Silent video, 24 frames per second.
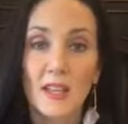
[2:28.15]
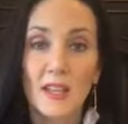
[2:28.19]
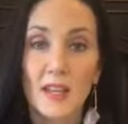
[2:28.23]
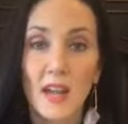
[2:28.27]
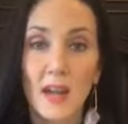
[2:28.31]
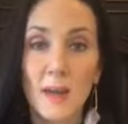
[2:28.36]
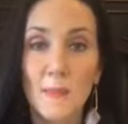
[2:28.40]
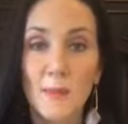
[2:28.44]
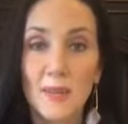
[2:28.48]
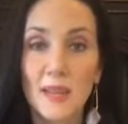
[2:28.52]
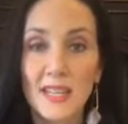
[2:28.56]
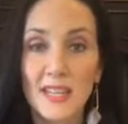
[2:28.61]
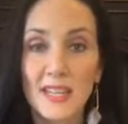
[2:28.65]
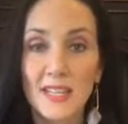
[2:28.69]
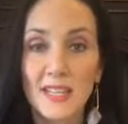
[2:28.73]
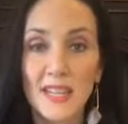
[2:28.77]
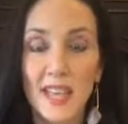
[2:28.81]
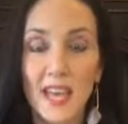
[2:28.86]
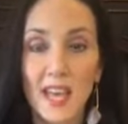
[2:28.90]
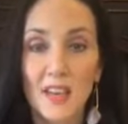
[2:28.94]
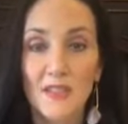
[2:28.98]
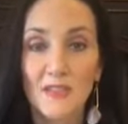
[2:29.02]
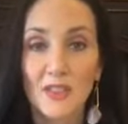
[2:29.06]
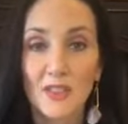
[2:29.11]
companies
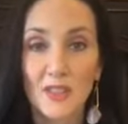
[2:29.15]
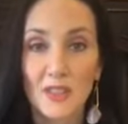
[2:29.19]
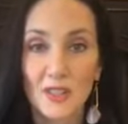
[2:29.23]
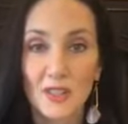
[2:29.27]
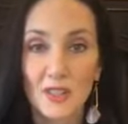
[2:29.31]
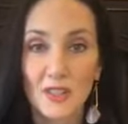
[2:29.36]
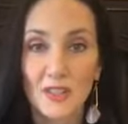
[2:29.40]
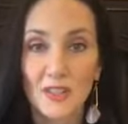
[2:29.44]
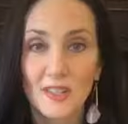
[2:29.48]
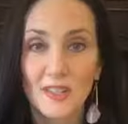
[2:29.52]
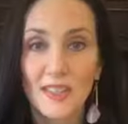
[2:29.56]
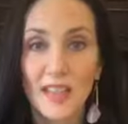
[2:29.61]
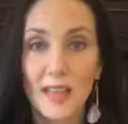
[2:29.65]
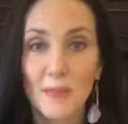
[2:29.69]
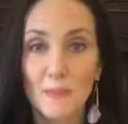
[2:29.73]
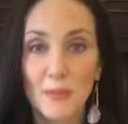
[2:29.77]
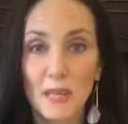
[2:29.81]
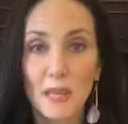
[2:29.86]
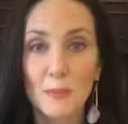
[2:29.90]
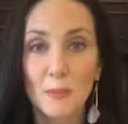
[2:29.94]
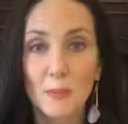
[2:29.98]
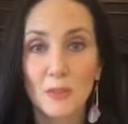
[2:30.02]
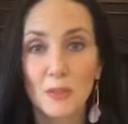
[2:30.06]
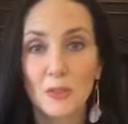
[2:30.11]
have learned
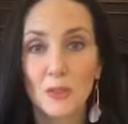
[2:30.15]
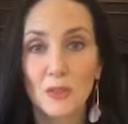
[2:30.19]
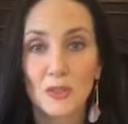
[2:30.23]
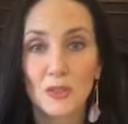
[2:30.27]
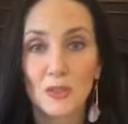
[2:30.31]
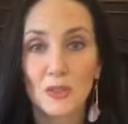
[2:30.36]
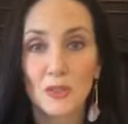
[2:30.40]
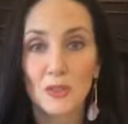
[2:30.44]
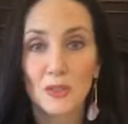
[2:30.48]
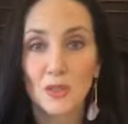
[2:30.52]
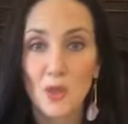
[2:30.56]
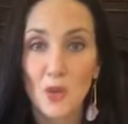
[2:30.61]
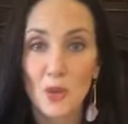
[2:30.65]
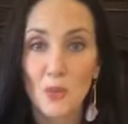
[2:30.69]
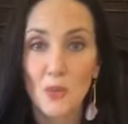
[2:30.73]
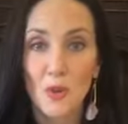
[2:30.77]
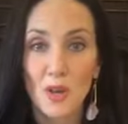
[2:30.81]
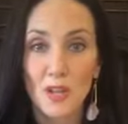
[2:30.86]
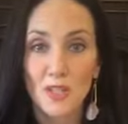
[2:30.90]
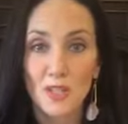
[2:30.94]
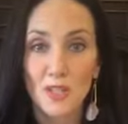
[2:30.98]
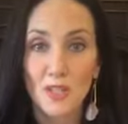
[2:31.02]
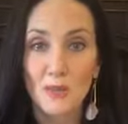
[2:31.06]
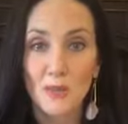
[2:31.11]
that people don't
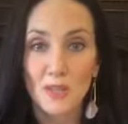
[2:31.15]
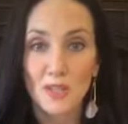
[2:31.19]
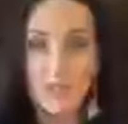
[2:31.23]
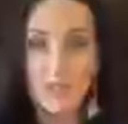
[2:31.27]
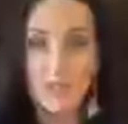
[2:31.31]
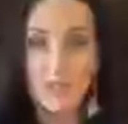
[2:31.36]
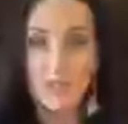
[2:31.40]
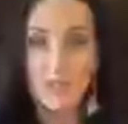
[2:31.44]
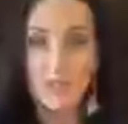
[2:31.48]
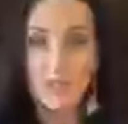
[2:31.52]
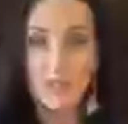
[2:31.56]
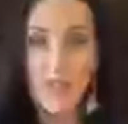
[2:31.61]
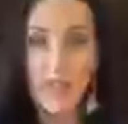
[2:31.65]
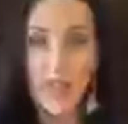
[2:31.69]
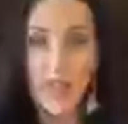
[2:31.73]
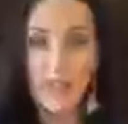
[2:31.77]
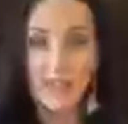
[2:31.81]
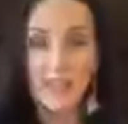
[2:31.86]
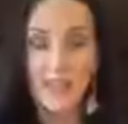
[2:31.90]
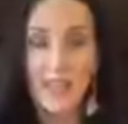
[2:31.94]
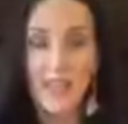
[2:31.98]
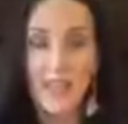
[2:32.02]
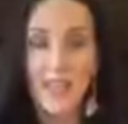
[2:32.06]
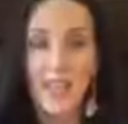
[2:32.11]
want to ingest that.
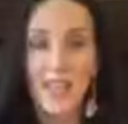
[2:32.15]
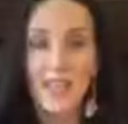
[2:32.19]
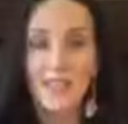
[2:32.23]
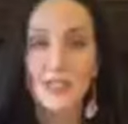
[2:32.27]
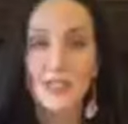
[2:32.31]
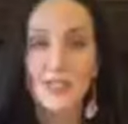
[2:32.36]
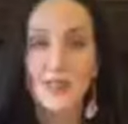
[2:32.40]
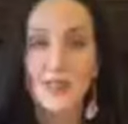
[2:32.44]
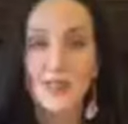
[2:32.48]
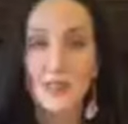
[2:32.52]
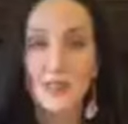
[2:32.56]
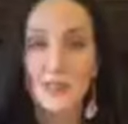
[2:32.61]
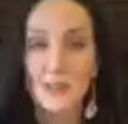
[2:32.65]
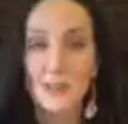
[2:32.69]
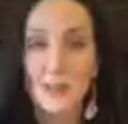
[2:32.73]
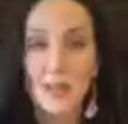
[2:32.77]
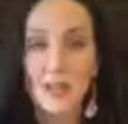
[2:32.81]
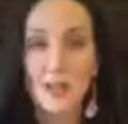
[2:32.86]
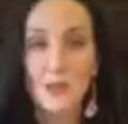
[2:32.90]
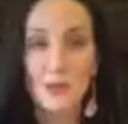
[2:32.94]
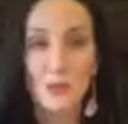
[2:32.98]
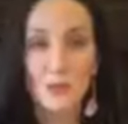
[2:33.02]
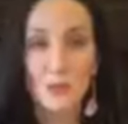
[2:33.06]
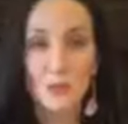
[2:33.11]
And so they've
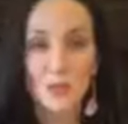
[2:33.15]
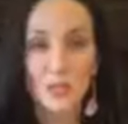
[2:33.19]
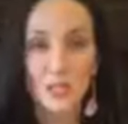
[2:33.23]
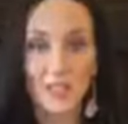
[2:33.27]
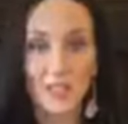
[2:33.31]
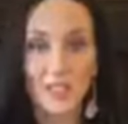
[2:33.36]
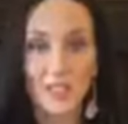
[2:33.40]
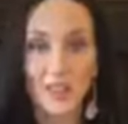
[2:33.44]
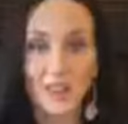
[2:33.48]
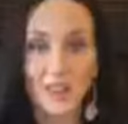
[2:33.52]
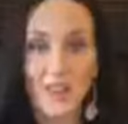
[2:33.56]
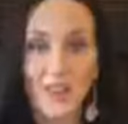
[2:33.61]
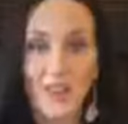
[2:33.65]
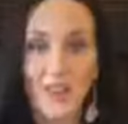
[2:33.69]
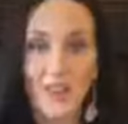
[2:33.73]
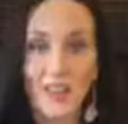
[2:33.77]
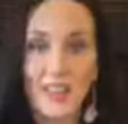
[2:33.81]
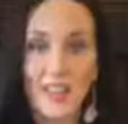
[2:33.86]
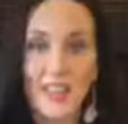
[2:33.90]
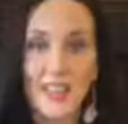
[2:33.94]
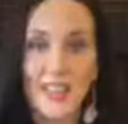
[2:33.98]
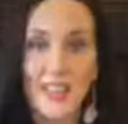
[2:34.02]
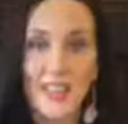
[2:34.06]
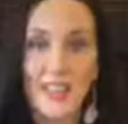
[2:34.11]
made it really
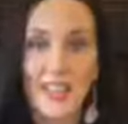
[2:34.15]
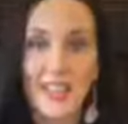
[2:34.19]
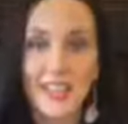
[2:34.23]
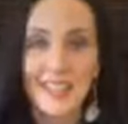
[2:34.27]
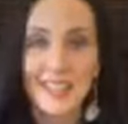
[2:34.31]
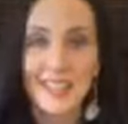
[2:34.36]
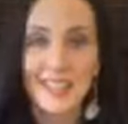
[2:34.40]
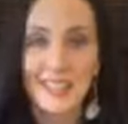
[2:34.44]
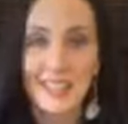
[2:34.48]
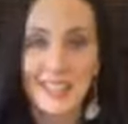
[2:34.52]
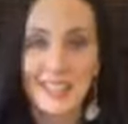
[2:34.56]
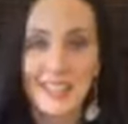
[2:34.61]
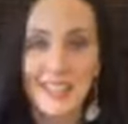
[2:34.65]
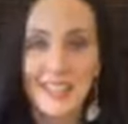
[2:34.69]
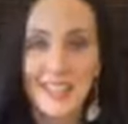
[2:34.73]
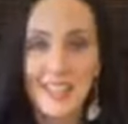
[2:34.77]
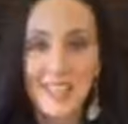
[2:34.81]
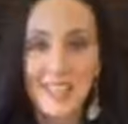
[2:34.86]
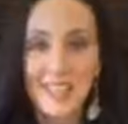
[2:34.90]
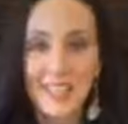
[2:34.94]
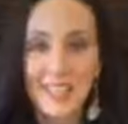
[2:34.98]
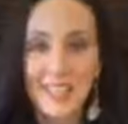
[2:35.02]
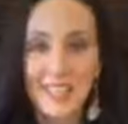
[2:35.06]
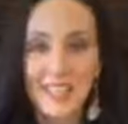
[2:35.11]
hard, and they like to
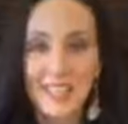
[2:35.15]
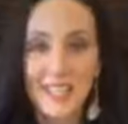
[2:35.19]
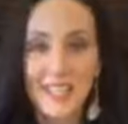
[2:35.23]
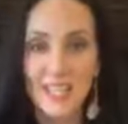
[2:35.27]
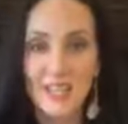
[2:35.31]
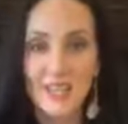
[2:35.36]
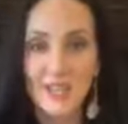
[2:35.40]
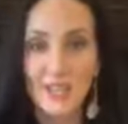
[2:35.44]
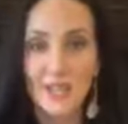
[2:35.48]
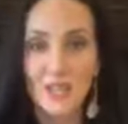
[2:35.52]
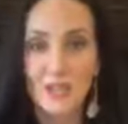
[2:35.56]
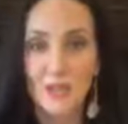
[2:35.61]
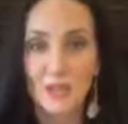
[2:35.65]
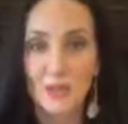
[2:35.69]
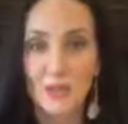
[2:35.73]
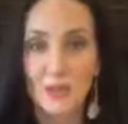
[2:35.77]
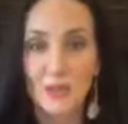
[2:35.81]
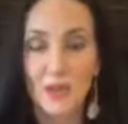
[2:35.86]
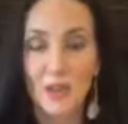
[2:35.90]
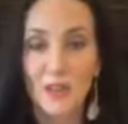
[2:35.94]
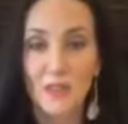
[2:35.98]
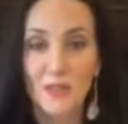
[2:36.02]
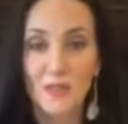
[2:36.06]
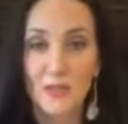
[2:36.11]
sneak it
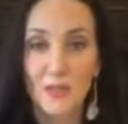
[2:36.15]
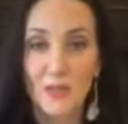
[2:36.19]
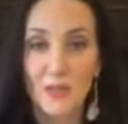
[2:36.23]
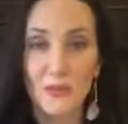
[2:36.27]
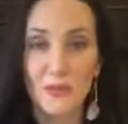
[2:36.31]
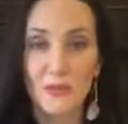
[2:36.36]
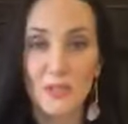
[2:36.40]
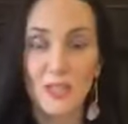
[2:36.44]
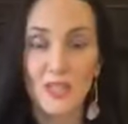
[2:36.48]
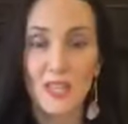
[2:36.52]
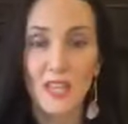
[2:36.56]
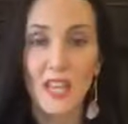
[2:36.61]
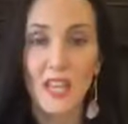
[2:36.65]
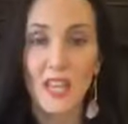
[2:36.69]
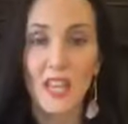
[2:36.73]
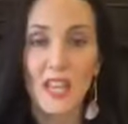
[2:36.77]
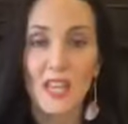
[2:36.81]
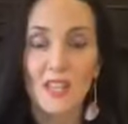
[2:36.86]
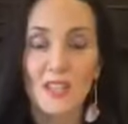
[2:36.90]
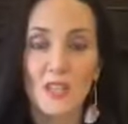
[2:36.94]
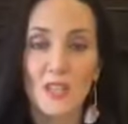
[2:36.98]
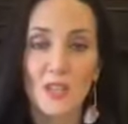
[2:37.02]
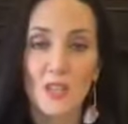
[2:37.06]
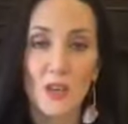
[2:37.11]
into our foods.
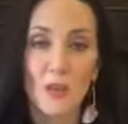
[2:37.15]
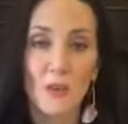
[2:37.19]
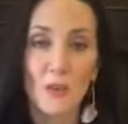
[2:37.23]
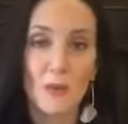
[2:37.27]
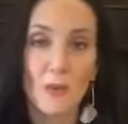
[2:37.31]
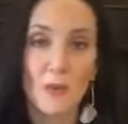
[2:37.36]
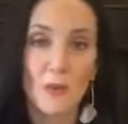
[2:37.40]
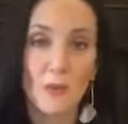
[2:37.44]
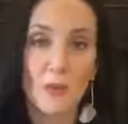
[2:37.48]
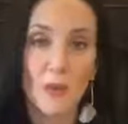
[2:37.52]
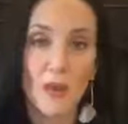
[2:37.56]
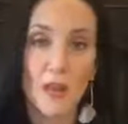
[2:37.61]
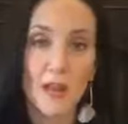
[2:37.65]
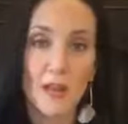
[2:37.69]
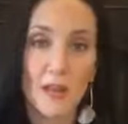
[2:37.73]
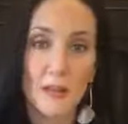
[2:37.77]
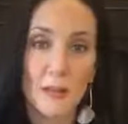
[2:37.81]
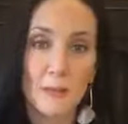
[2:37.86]
So